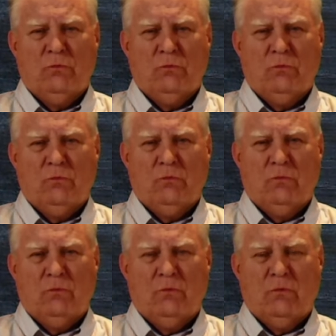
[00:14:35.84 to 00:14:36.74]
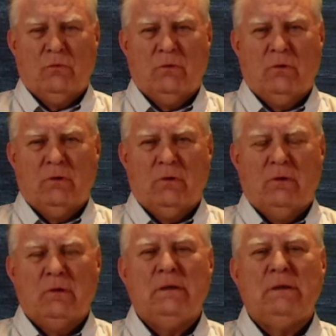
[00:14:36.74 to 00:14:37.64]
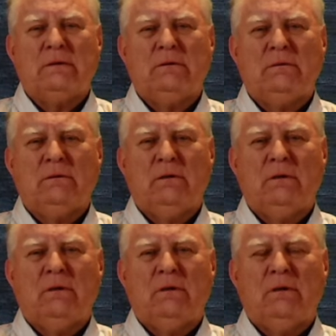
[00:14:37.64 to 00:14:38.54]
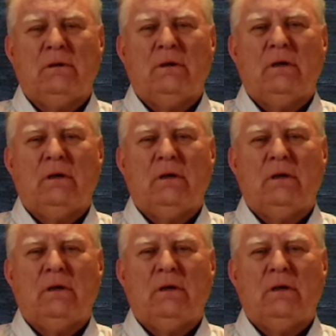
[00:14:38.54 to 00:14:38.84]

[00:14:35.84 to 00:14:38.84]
No one is speaking in this clip.